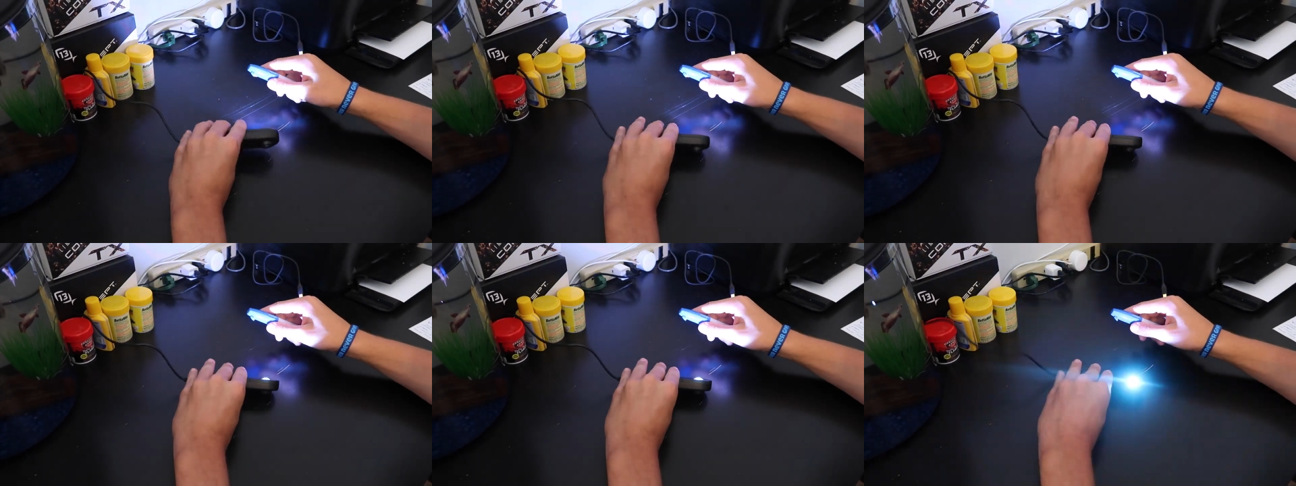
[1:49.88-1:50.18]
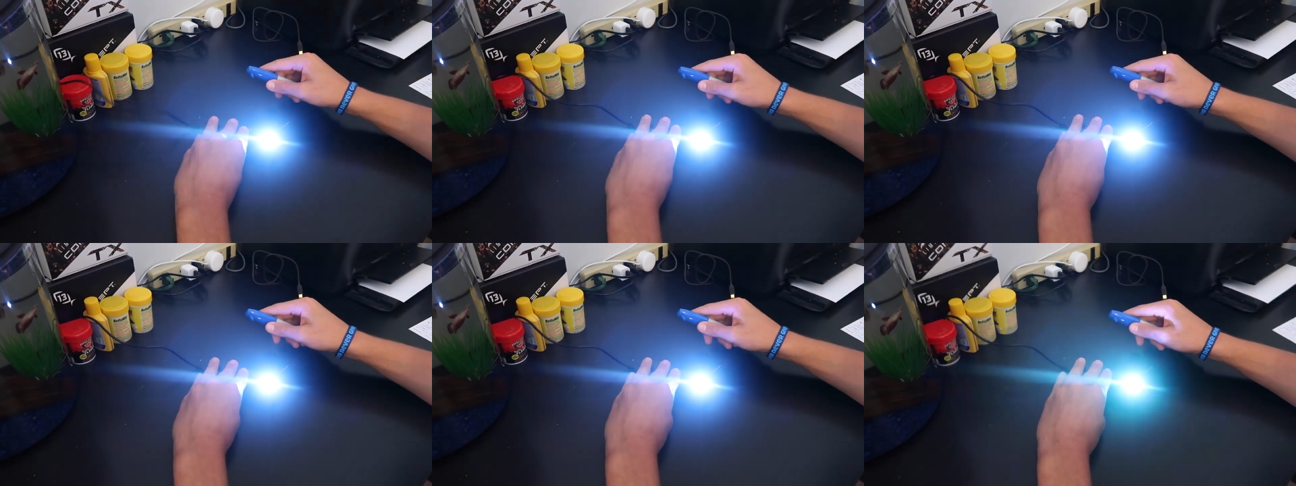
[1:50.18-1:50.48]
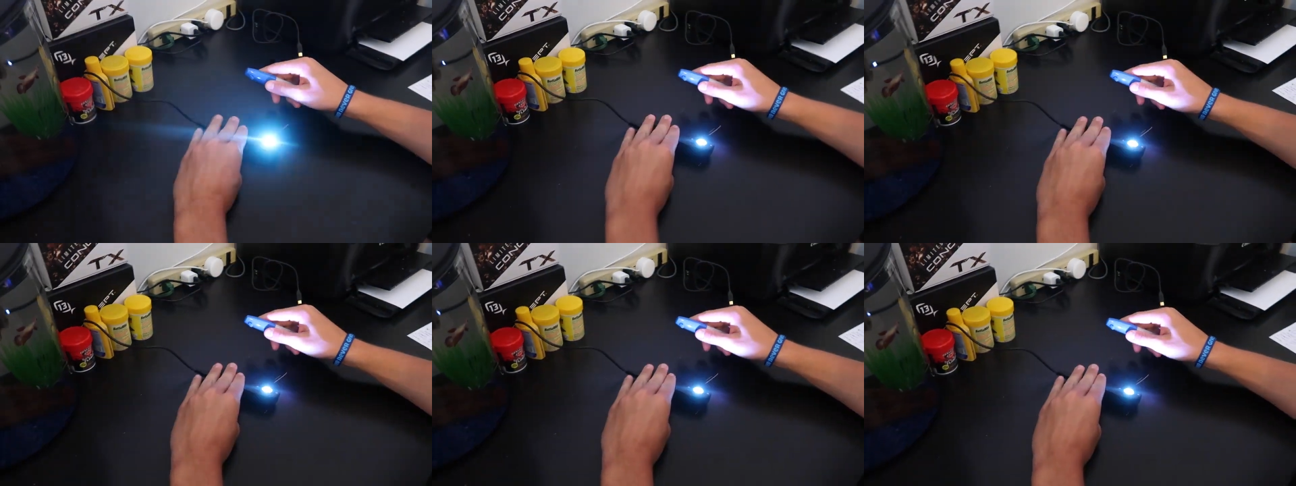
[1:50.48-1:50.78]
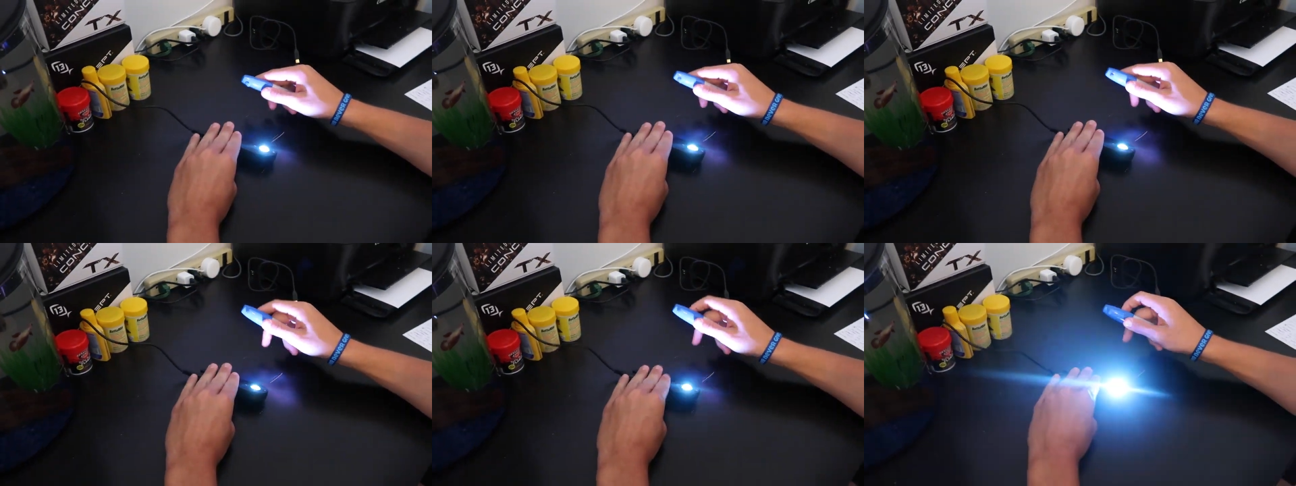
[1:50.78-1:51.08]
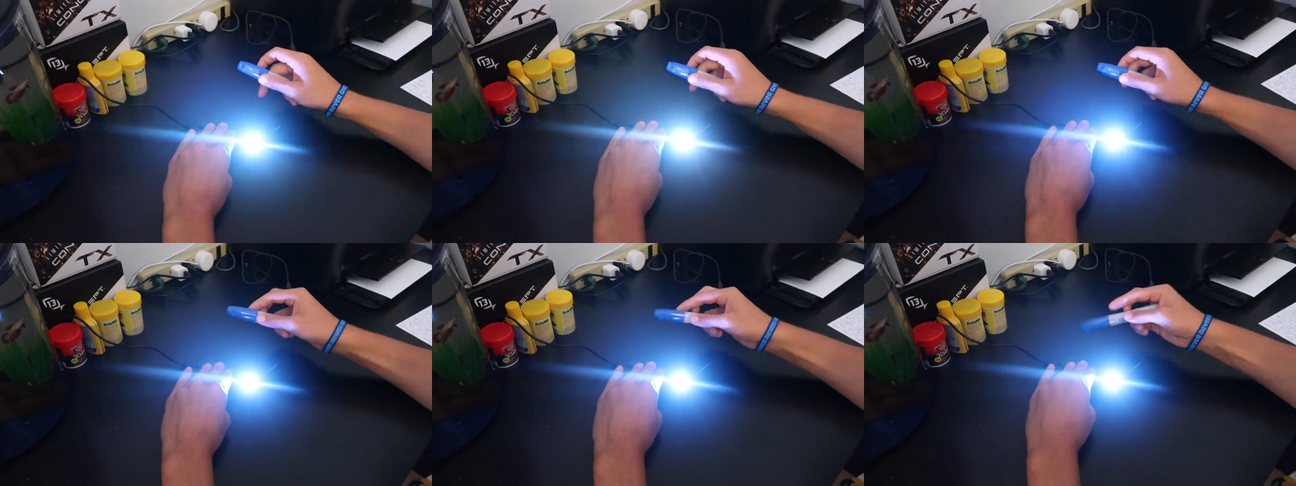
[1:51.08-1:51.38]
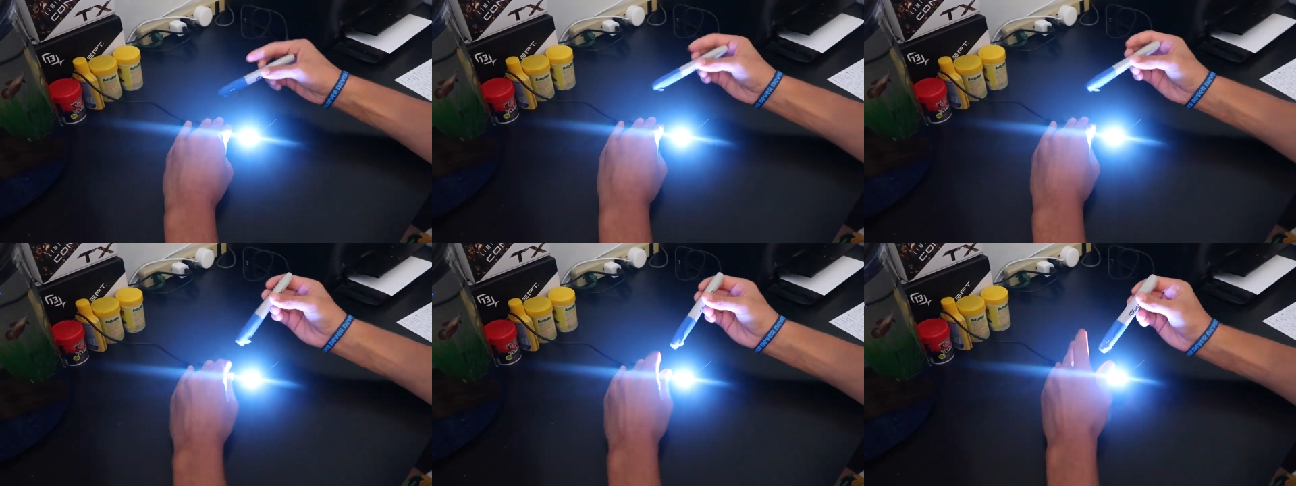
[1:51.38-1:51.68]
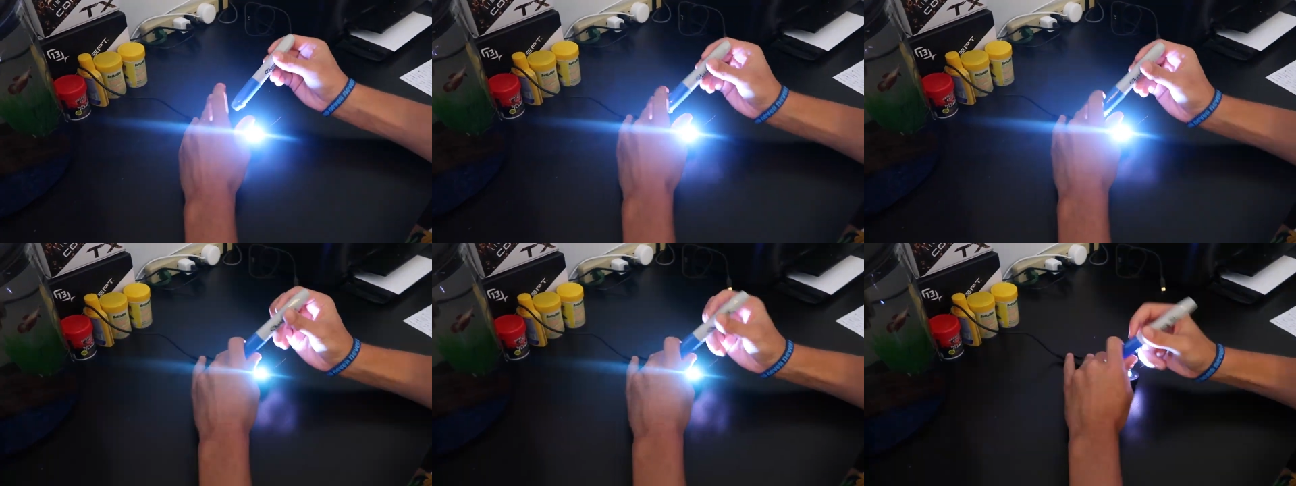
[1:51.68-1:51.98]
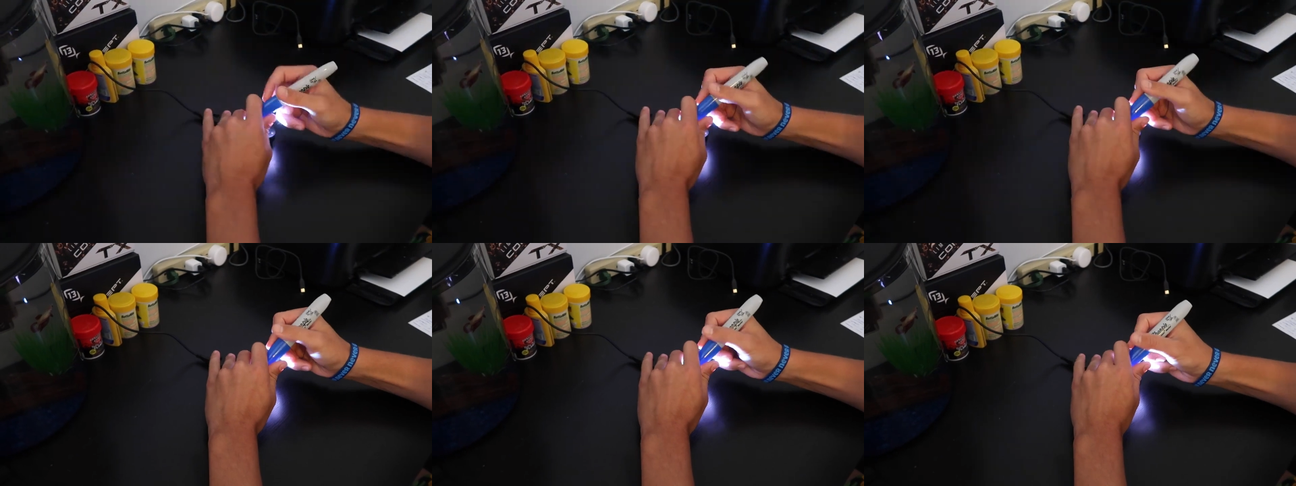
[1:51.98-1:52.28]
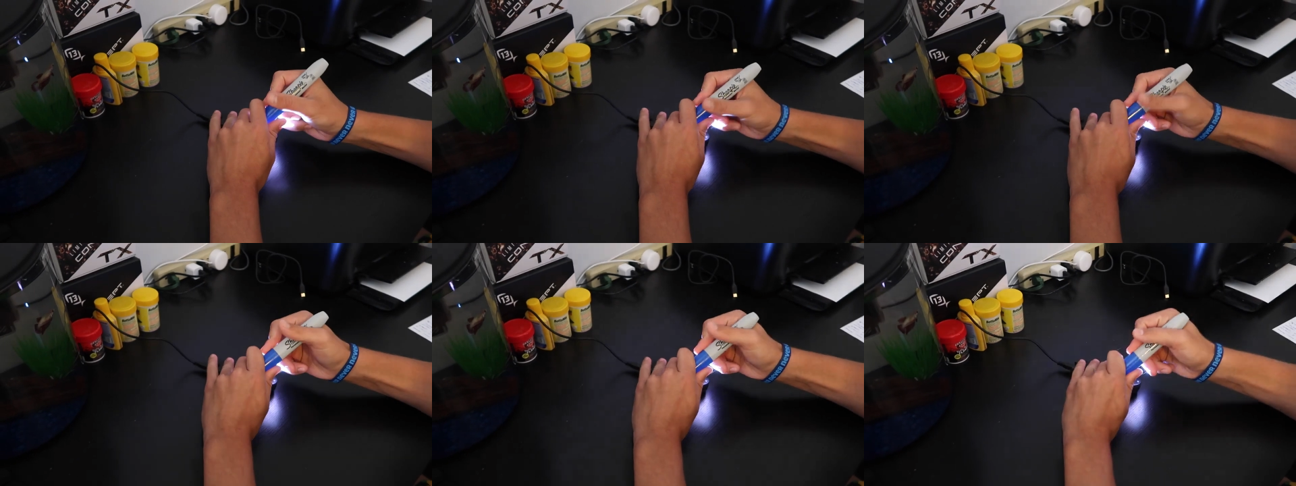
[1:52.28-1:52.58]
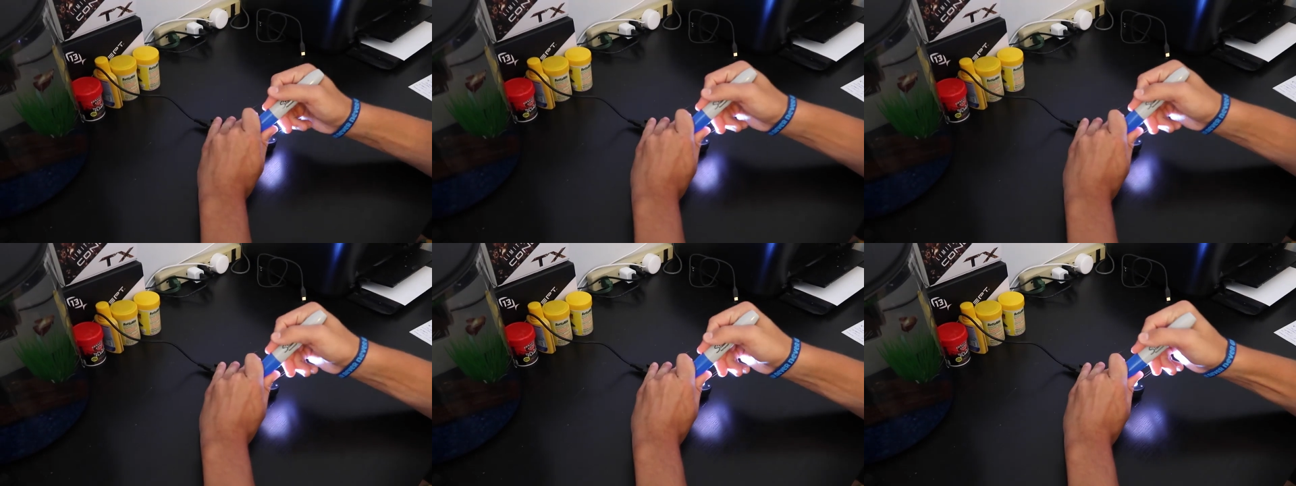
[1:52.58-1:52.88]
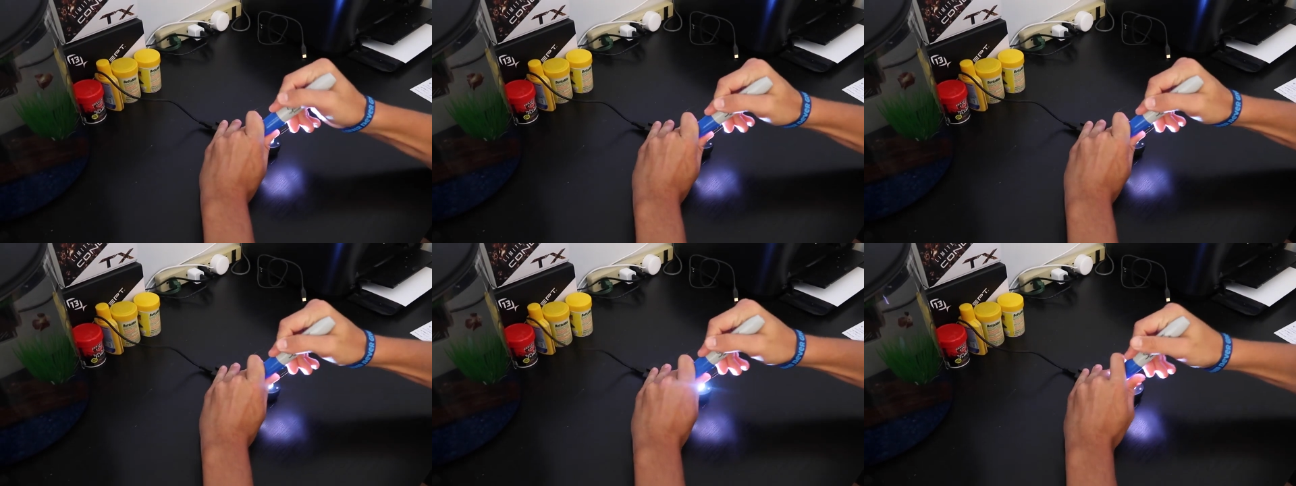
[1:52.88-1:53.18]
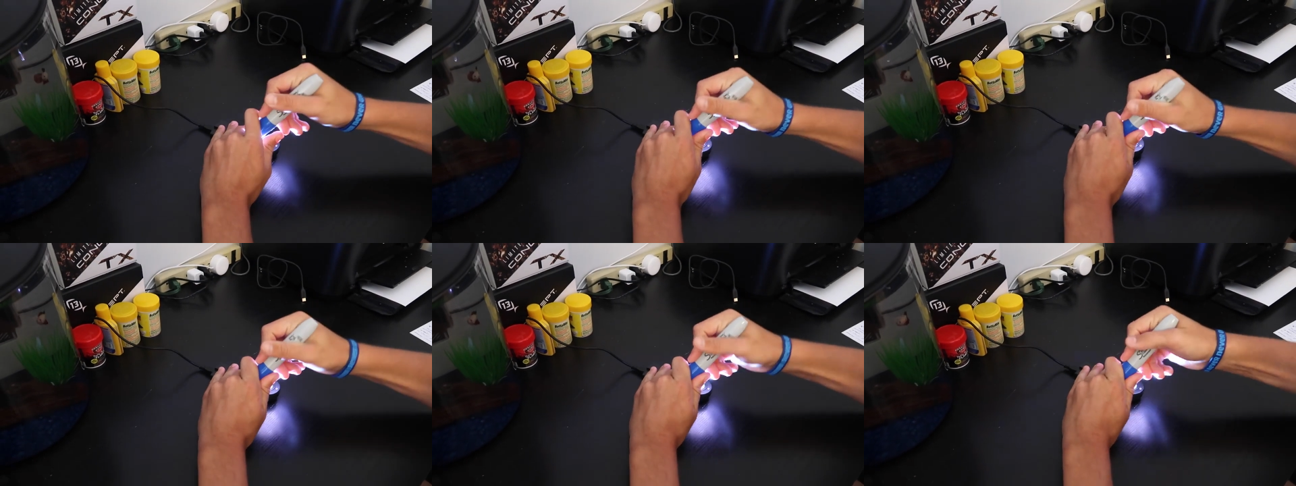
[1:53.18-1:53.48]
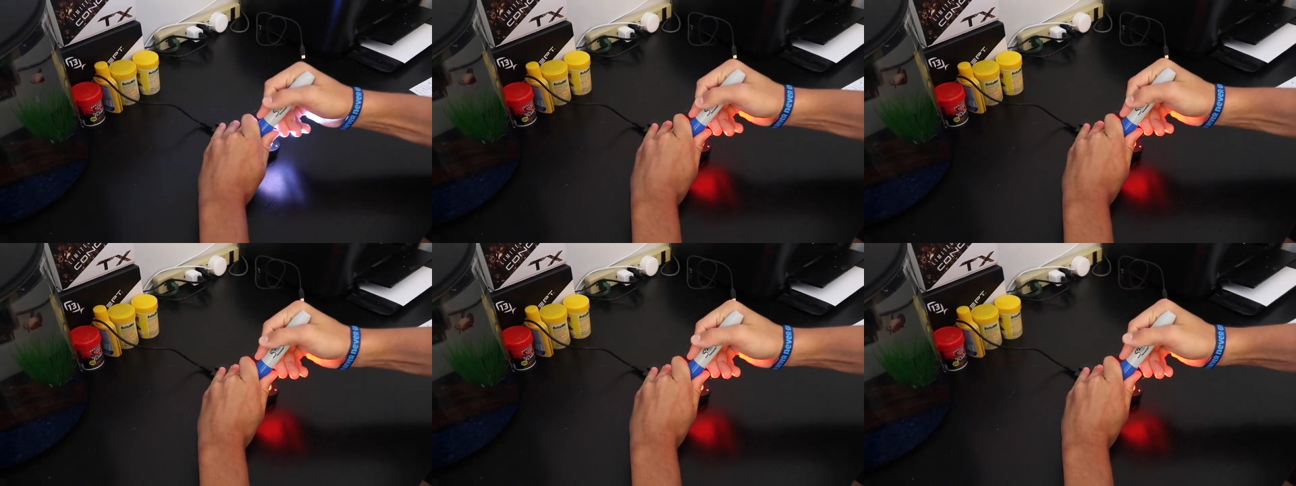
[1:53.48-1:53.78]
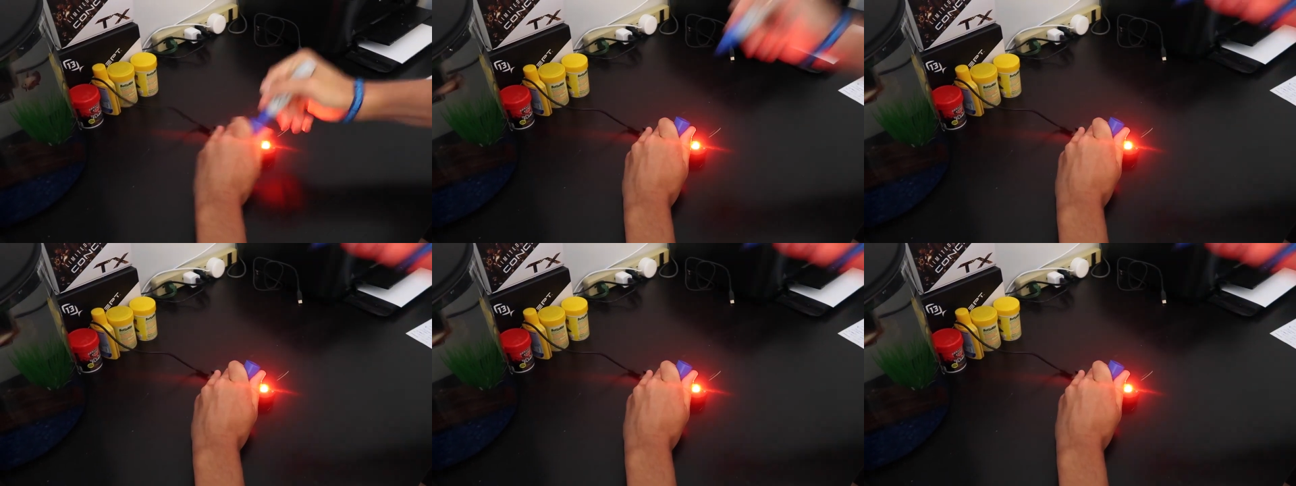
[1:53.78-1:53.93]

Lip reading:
(no speaker visible)